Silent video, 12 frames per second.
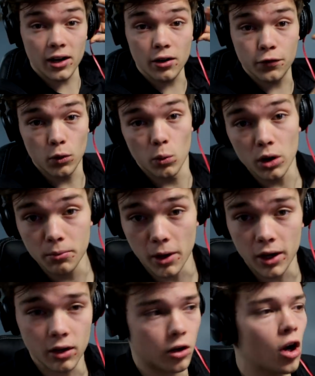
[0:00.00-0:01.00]
here for one
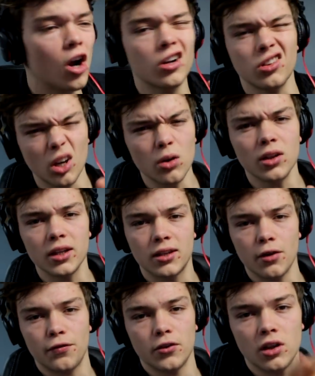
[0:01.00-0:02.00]
minute are, are totally
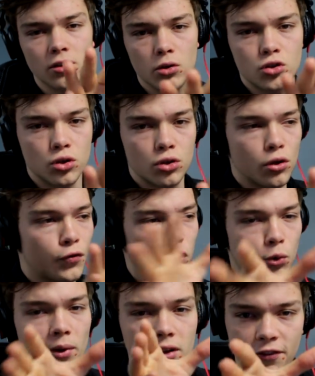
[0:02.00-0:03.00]
different than those you do for
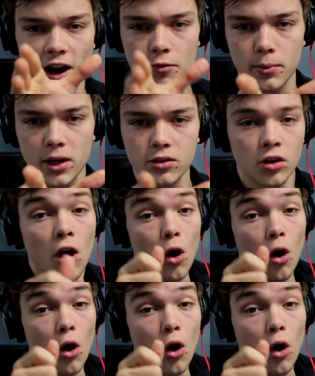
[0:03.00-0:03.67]
25 minutes